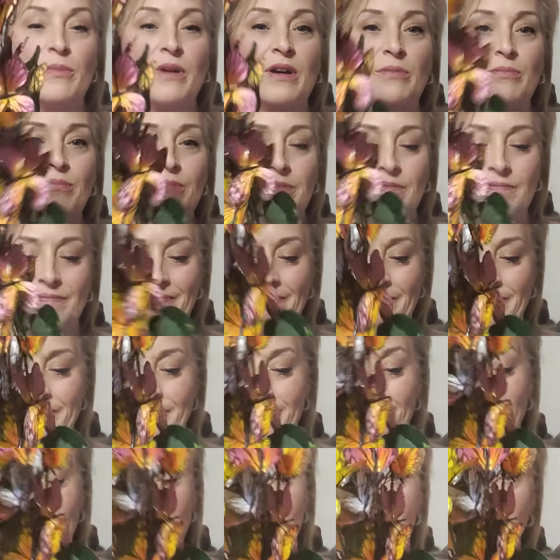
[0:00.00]
them up.
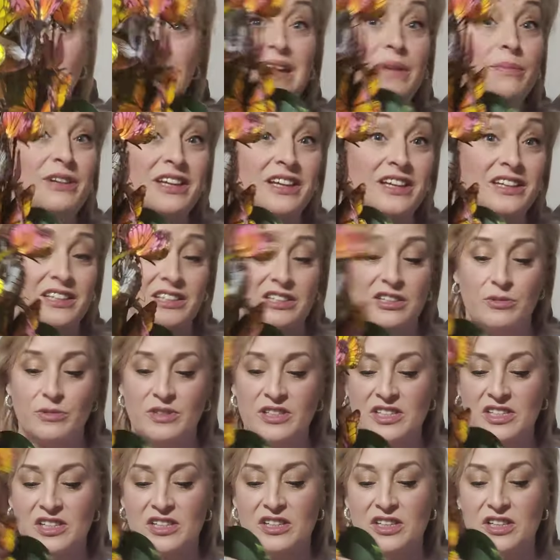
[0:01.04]
Maybe I can do
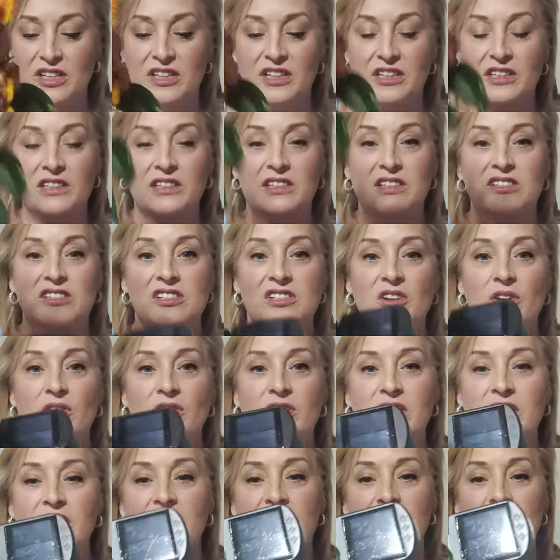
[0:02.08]
it tonight. It's
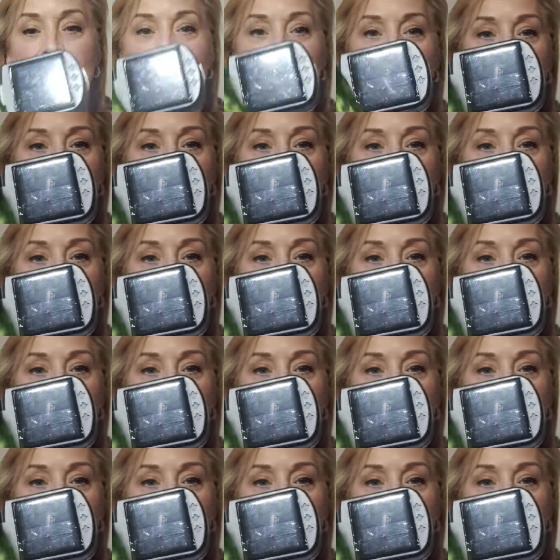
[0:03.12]
starting to get